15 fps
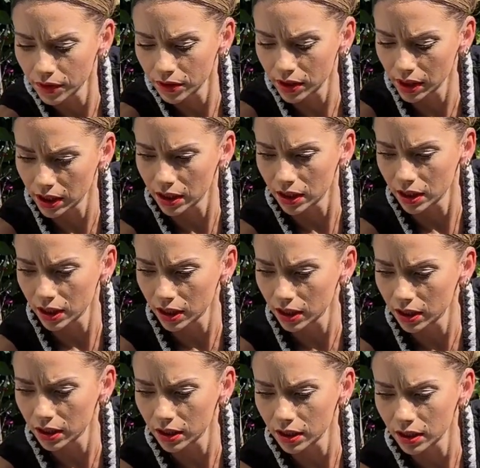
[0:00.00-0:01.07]
the
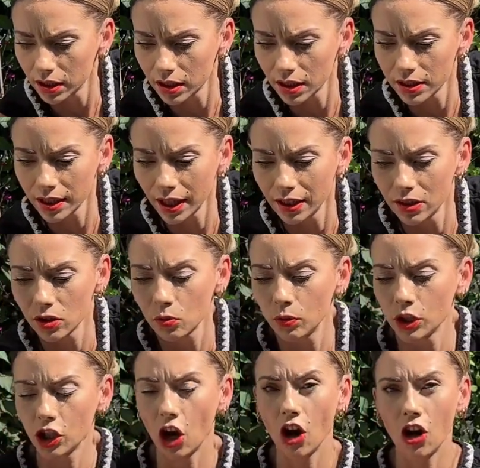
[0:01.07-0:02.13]
containers
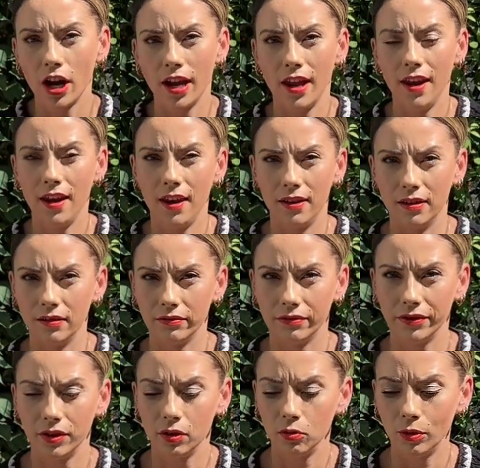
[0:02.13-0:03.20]
which I love,
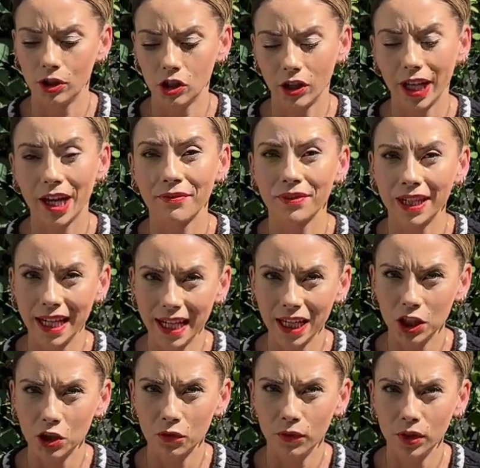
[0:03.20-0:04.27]
which I have
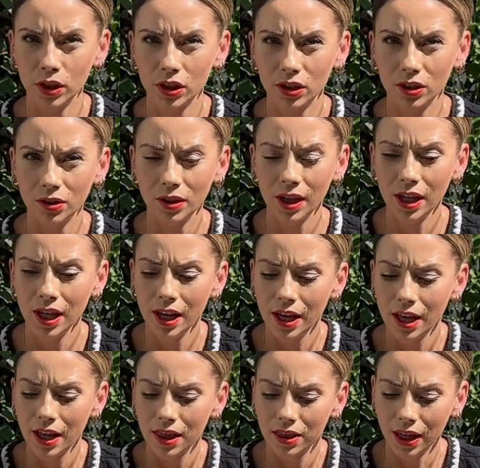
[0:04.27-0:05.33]
linked for you.
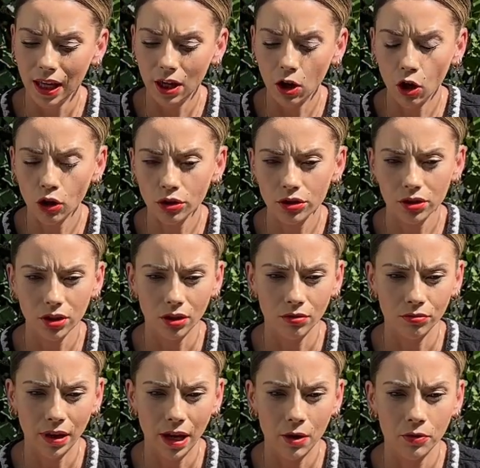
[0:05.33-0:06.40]
They cost
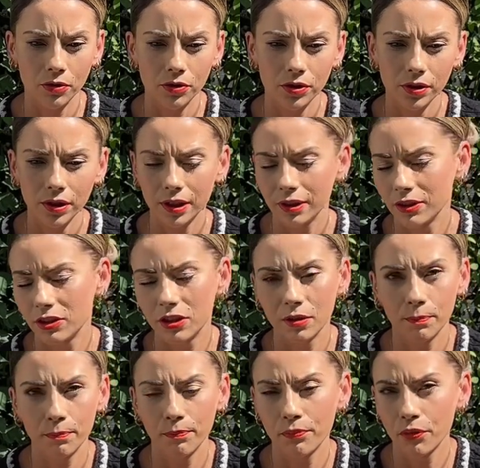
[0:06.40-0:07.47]
around, the
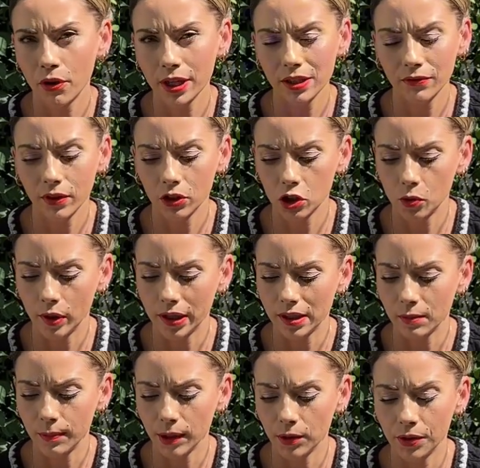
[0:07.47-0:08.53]
price fluctuates
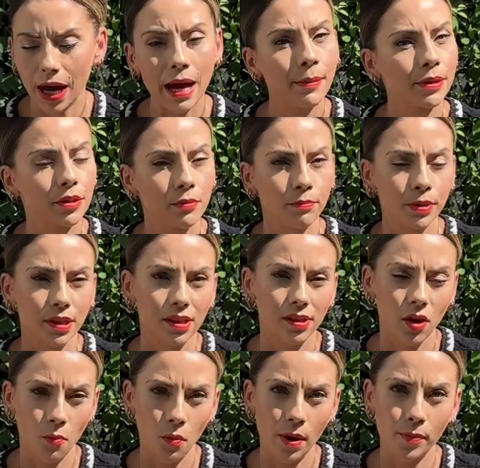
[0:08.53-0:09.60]
a bit on Amazon, but
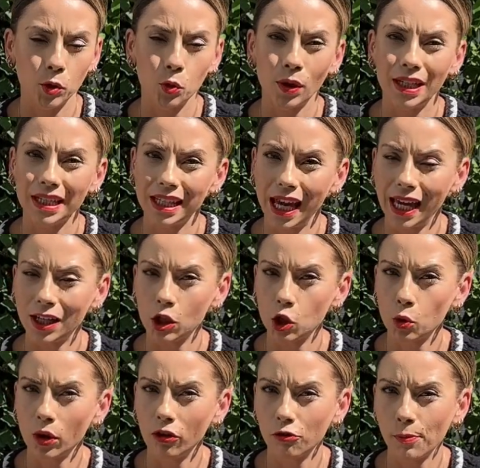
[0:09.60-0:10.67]
somewhere between £10 and
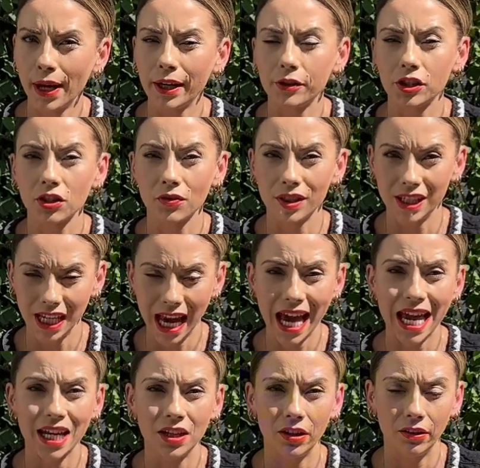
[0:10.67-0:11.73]
£12 for
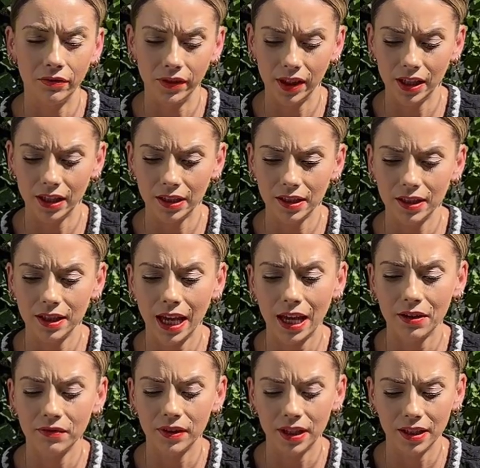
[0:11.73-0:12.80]
10 of these
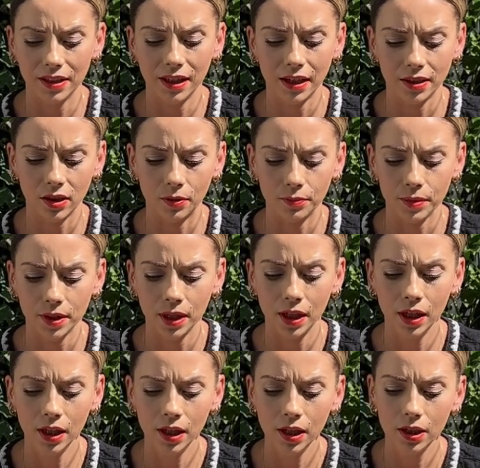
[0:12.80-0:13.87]
setups.
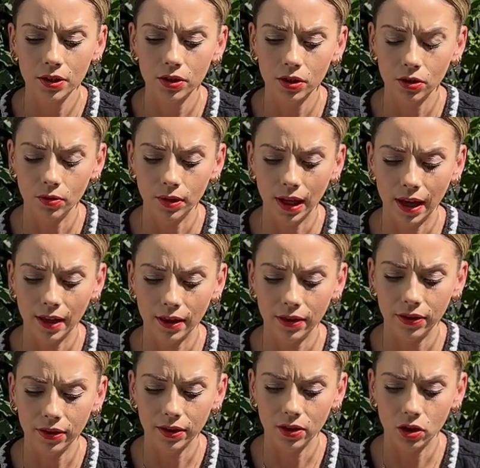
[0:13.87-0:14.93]
So you get
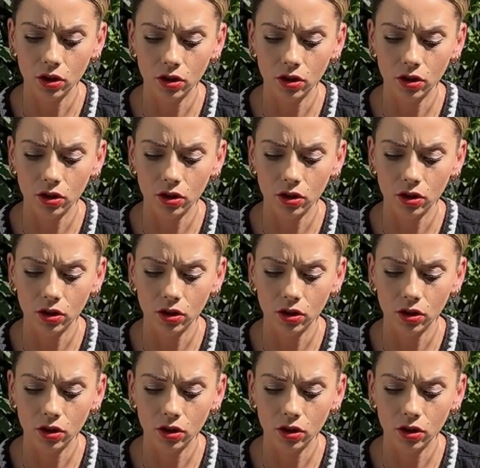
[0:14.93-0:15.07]
the